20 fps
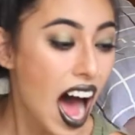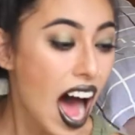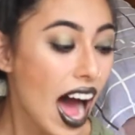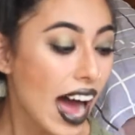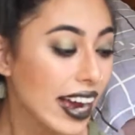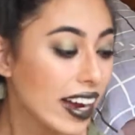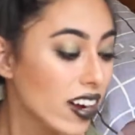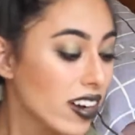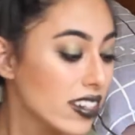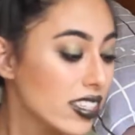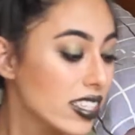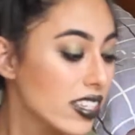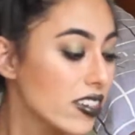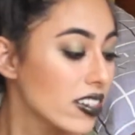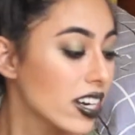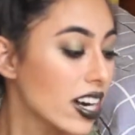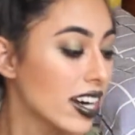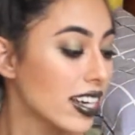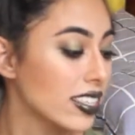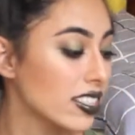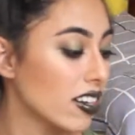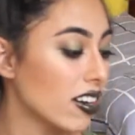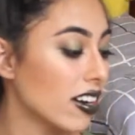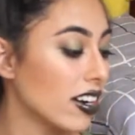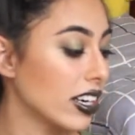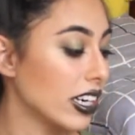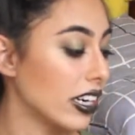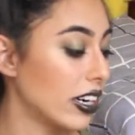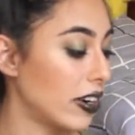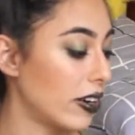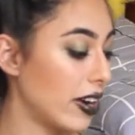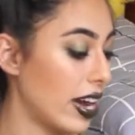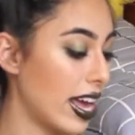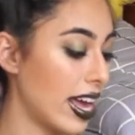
I also got Taco